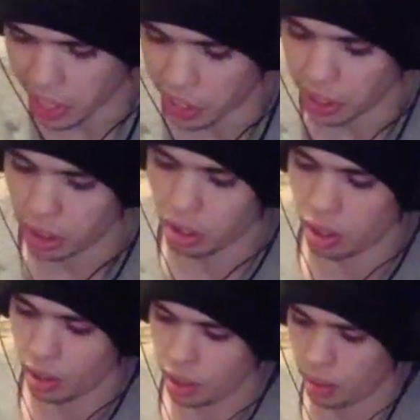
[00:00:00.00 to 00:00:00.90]
end it.
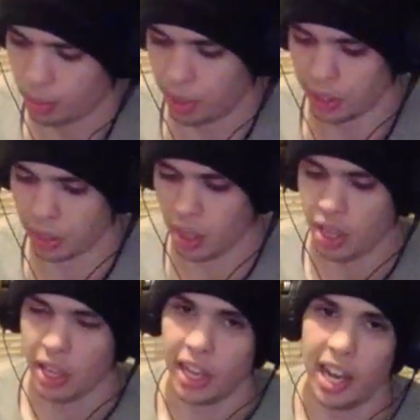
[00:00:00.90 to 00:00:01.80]
But,
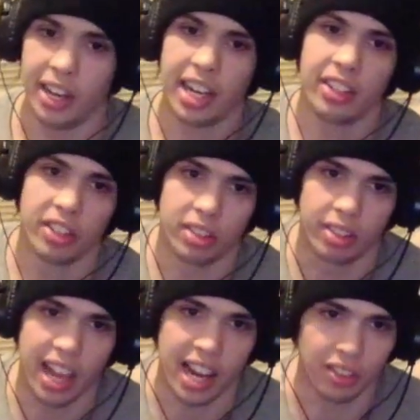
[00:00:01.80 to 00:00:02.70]
yeah, and then I got this
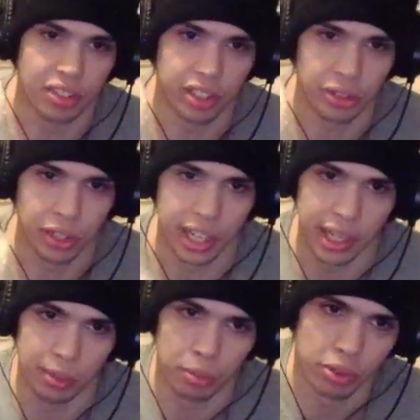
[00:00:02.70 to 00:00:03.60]
stack of sealed
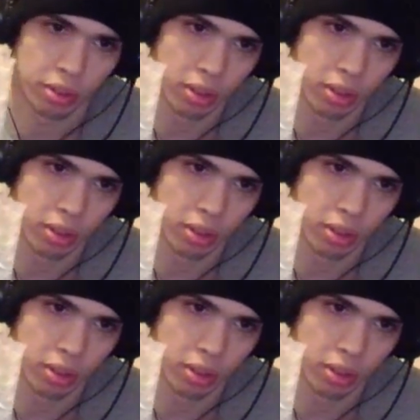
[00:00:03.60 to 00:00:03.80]
games.